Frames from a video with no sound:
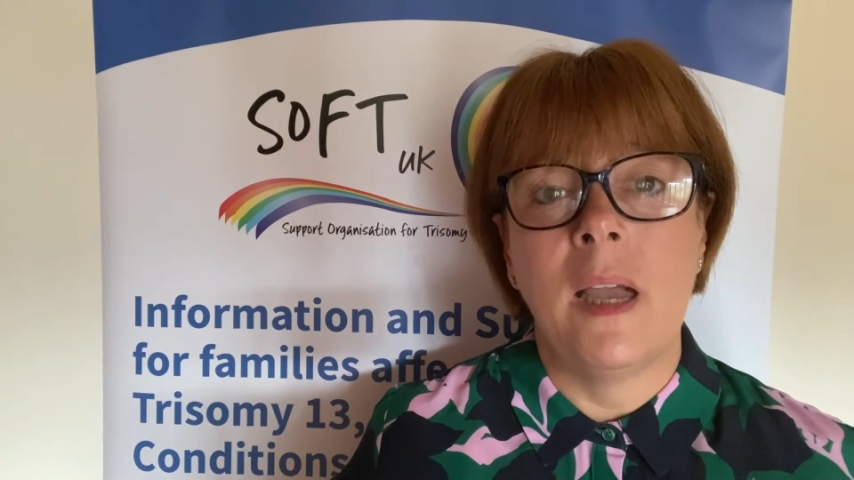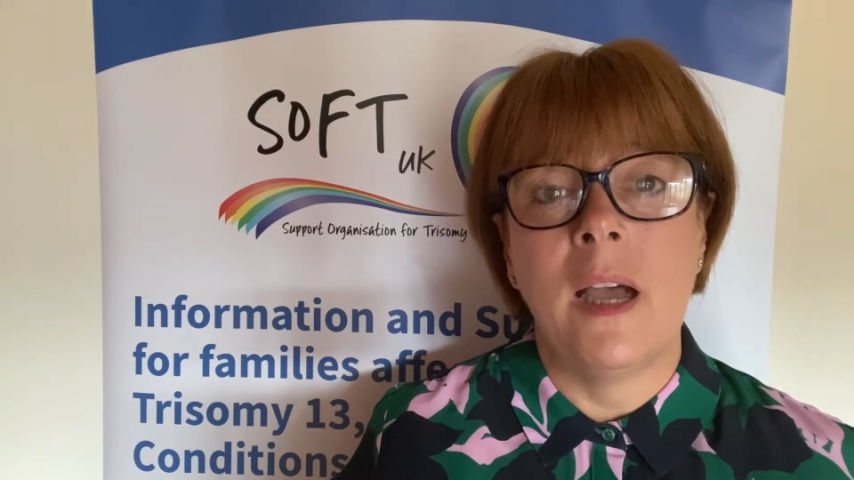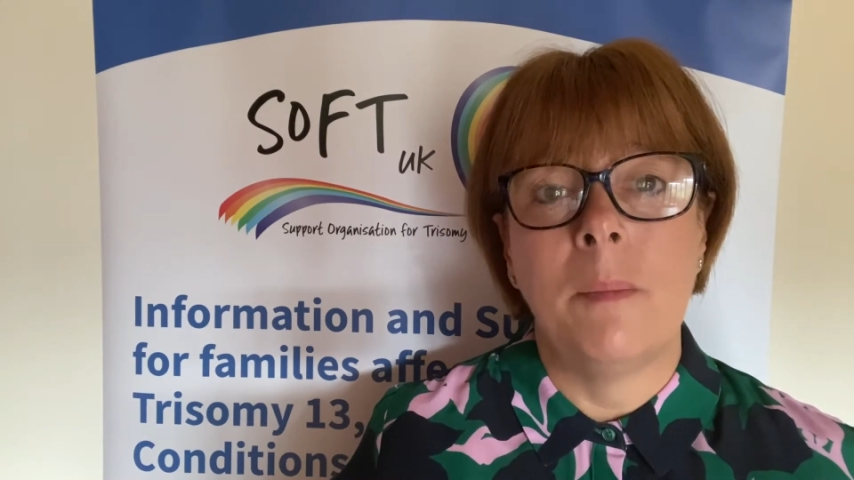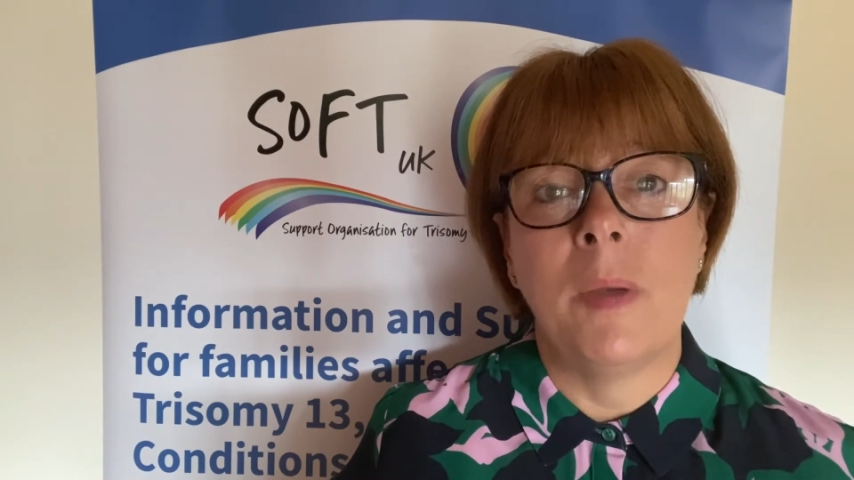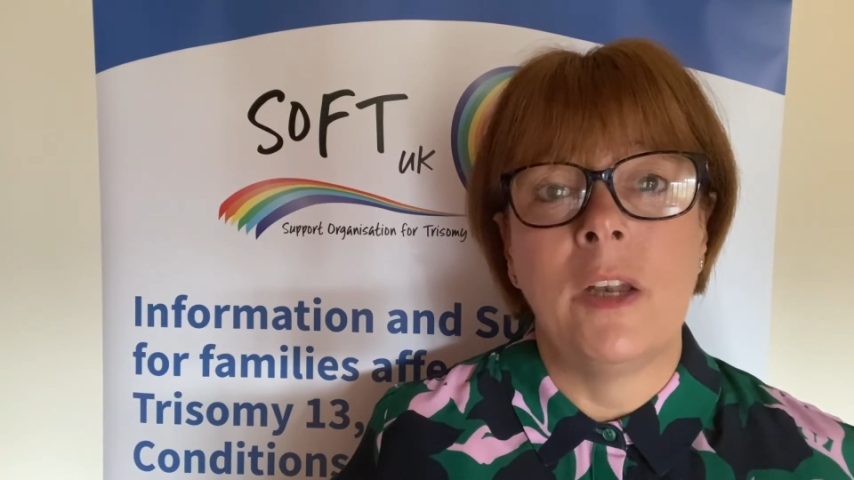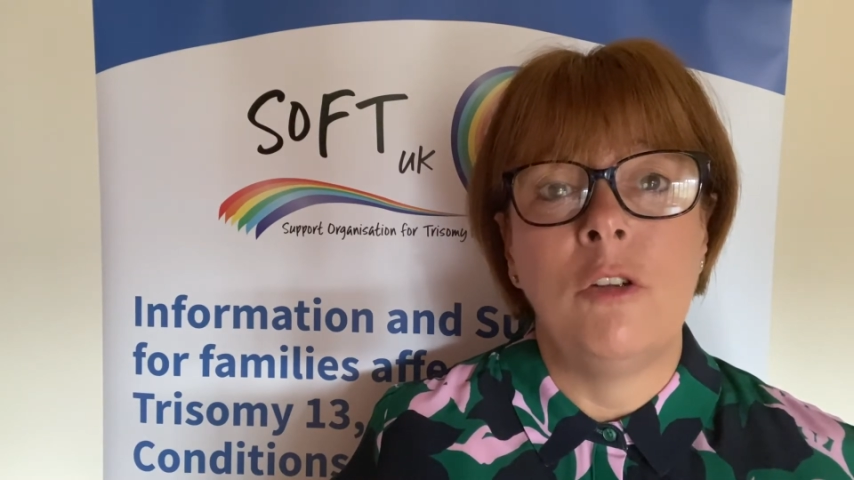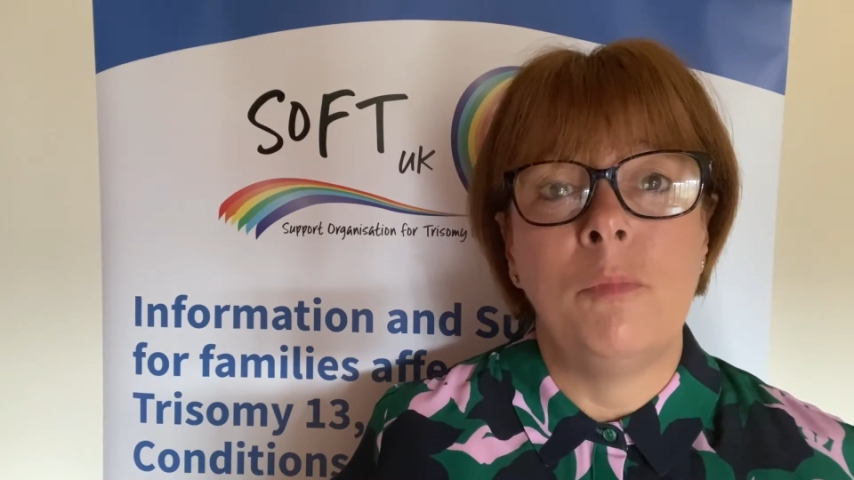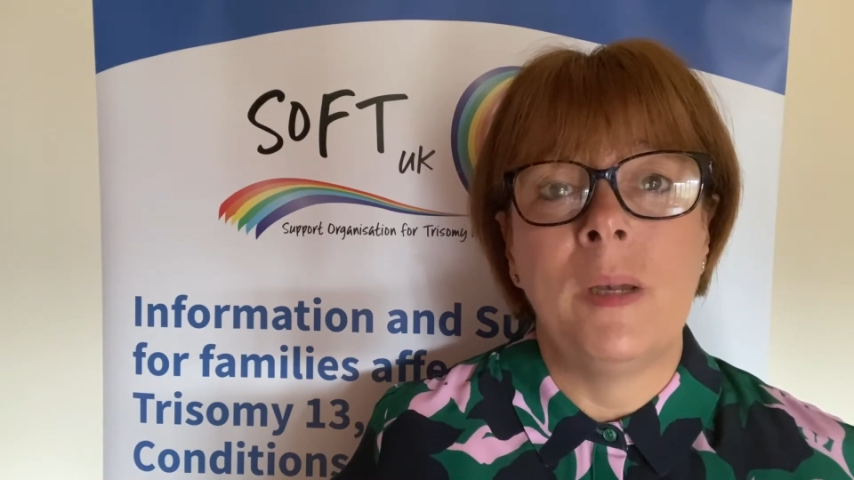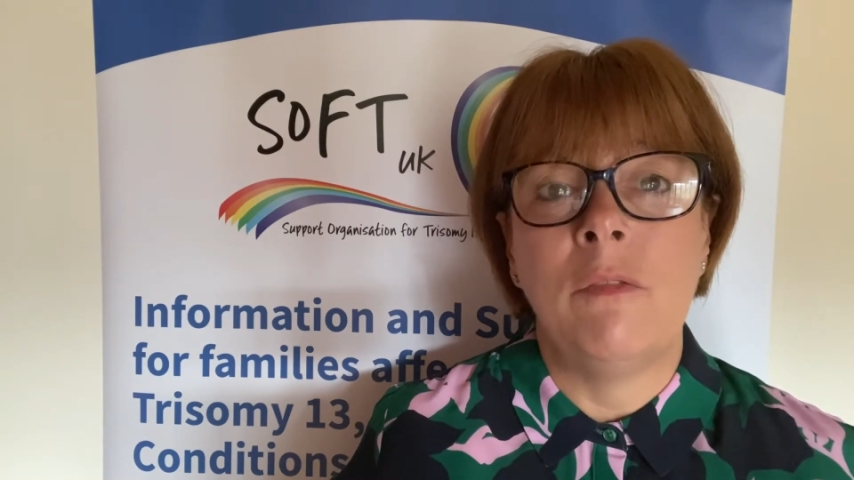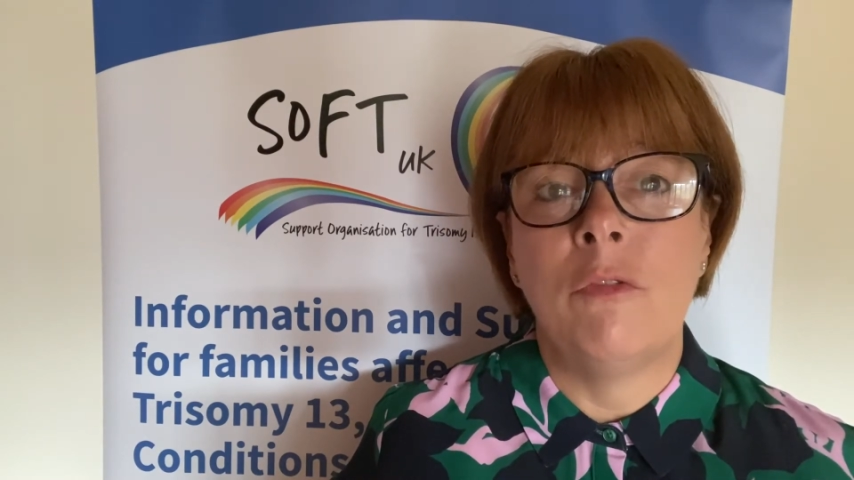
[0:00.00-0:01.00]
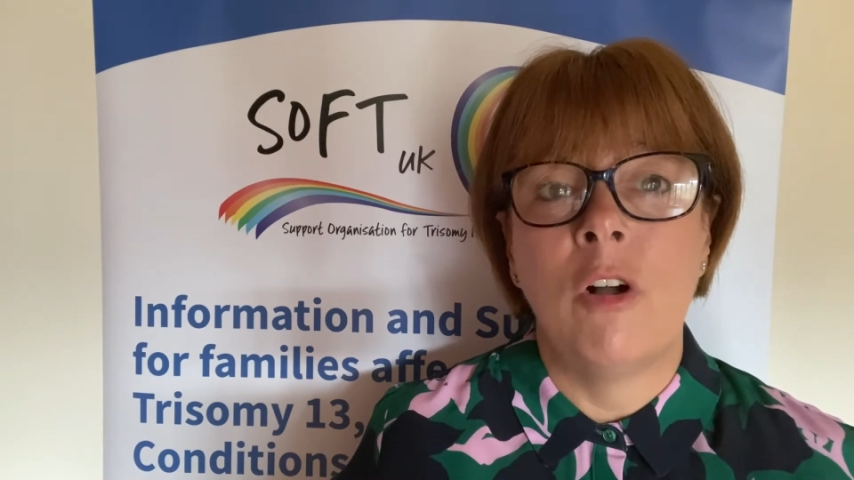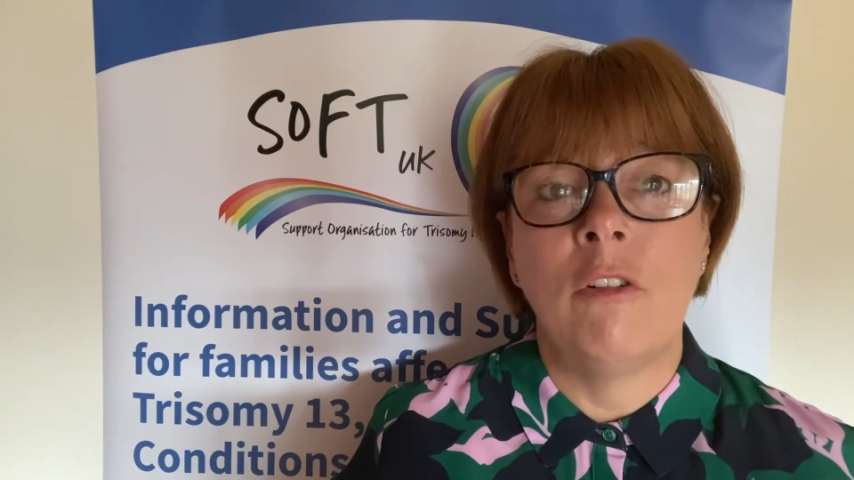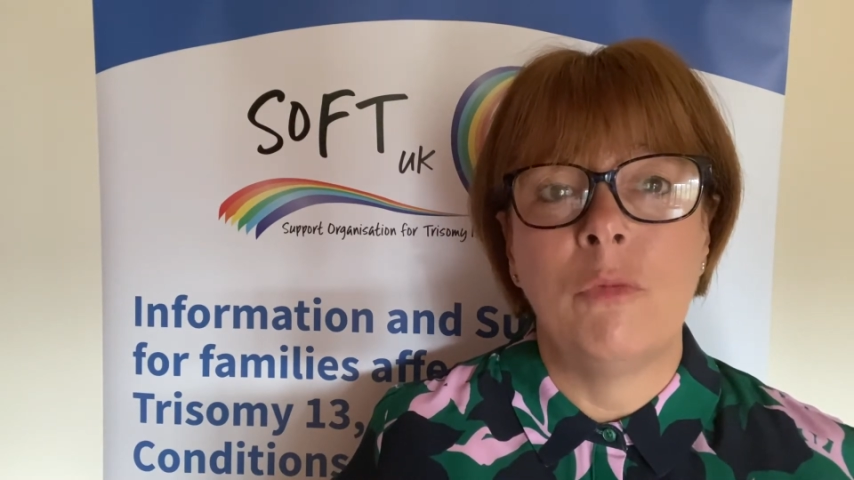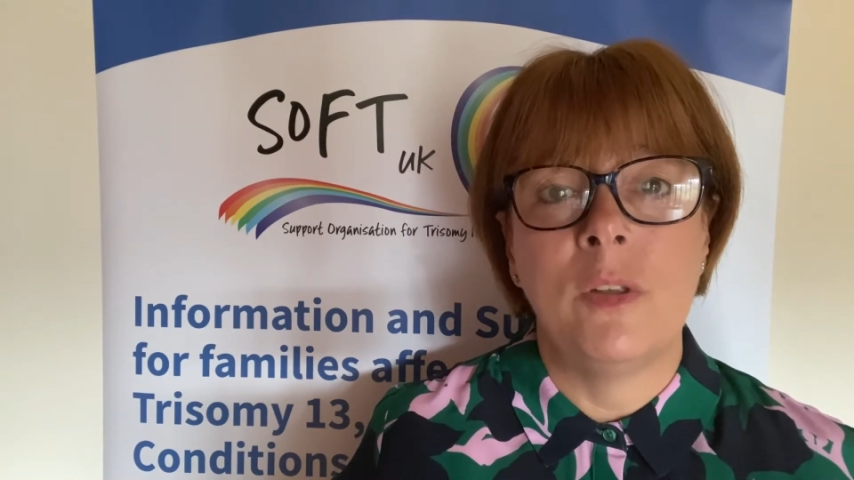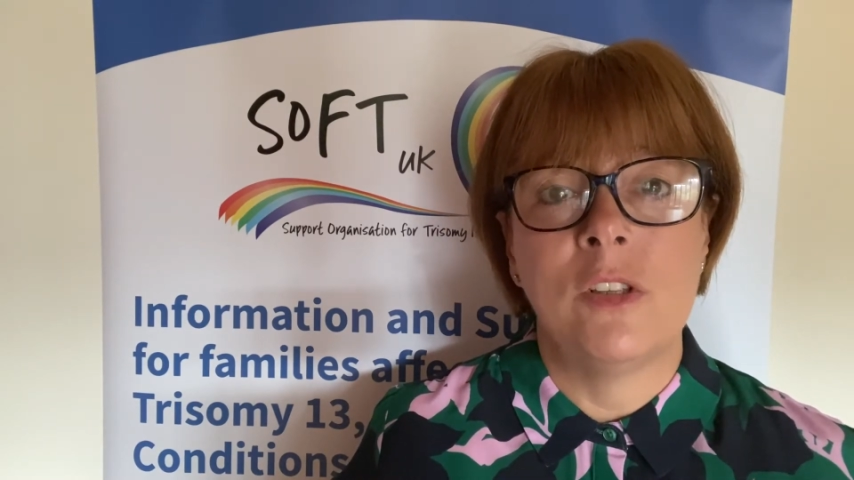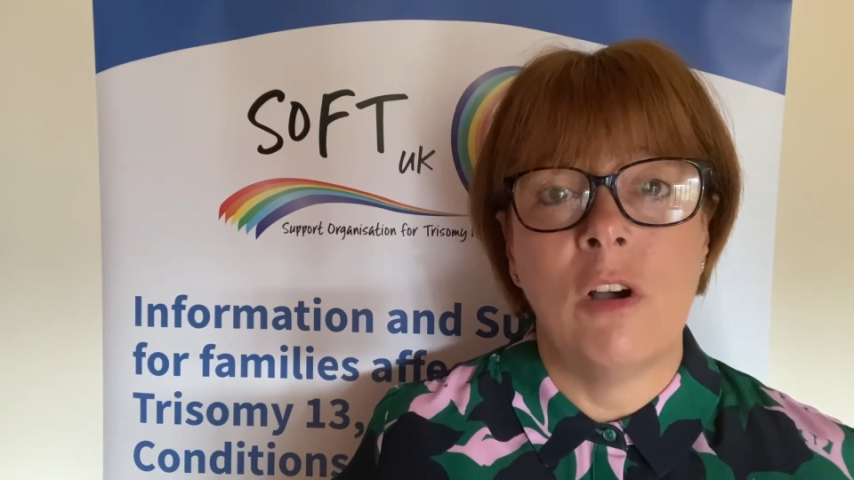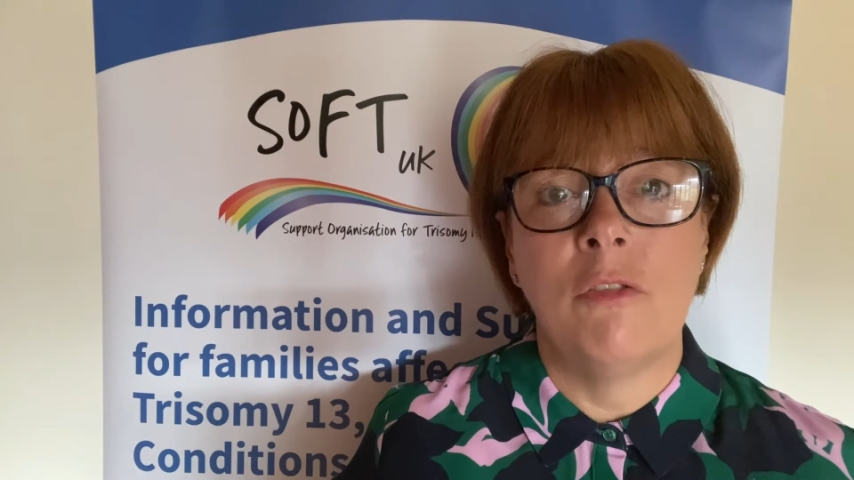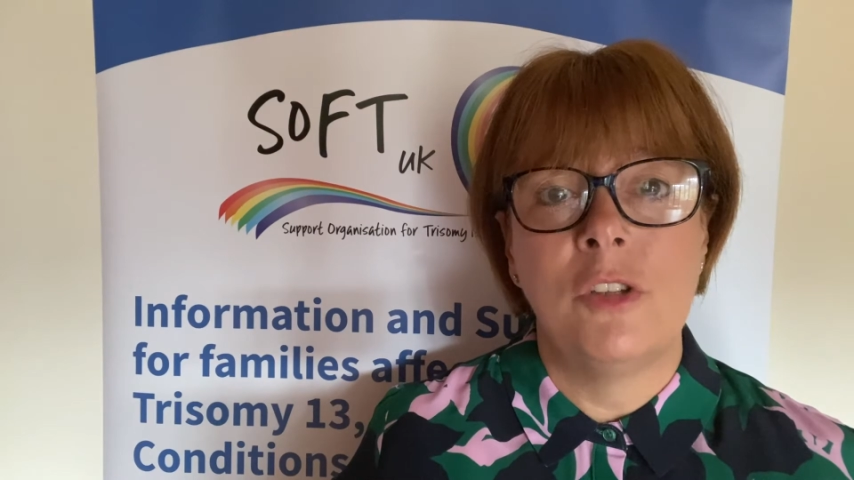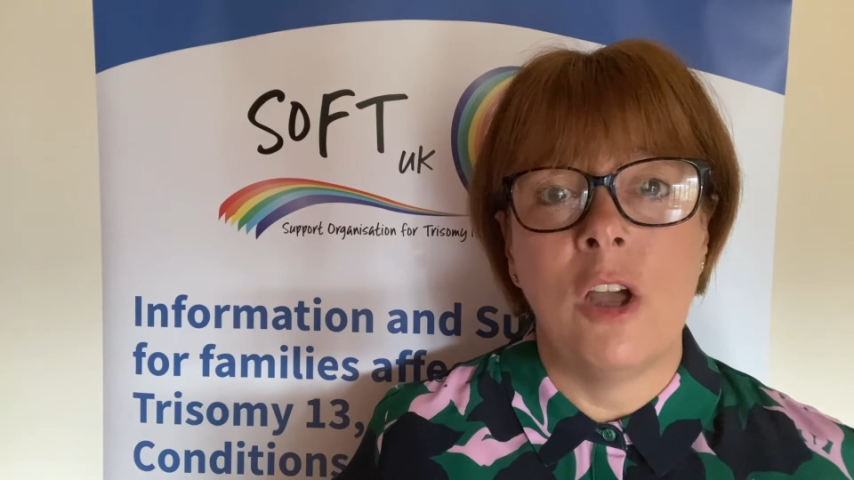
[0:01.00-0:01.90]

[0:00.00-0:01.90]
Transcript: and who've been involved with Soft